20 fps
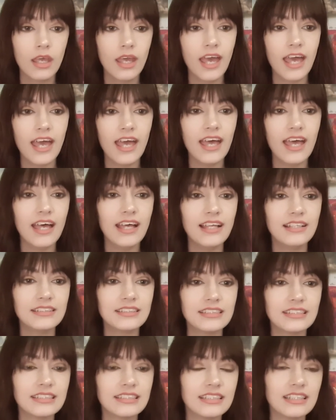And,
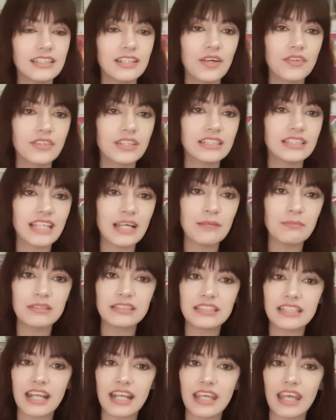the examples
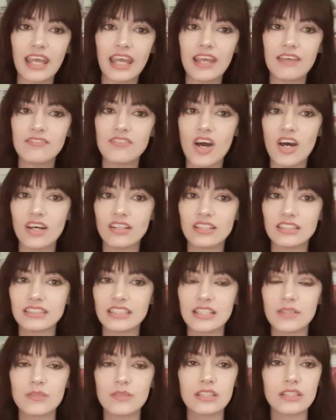that I gave,
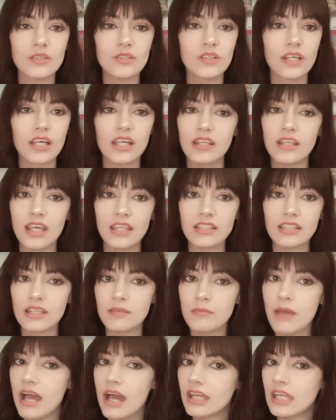honestly, with Luca and Anthony
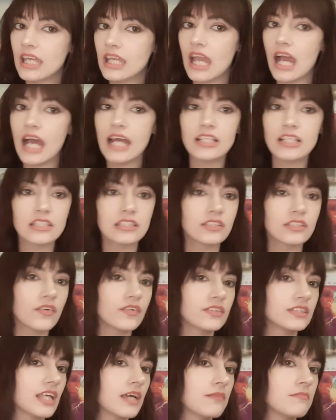Mackie, I just
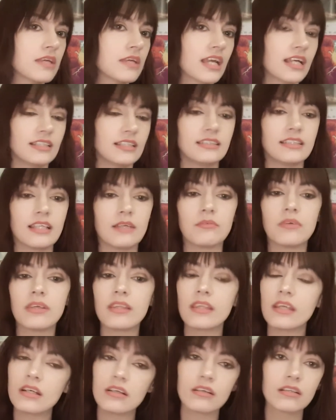chose them because they
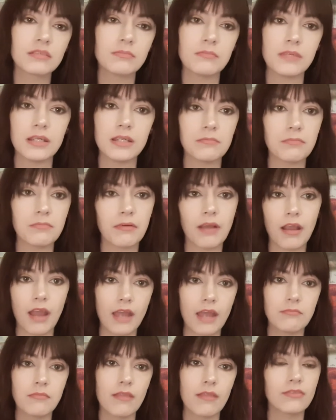really irked me in
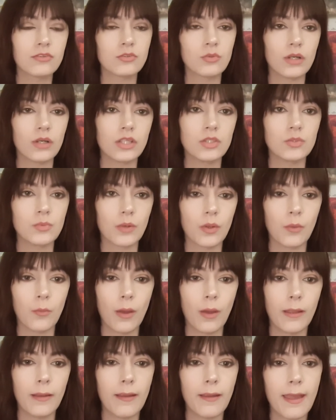Pride Month
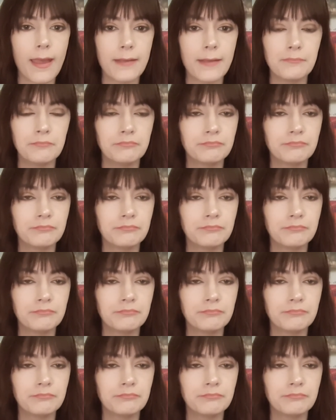2021, all right?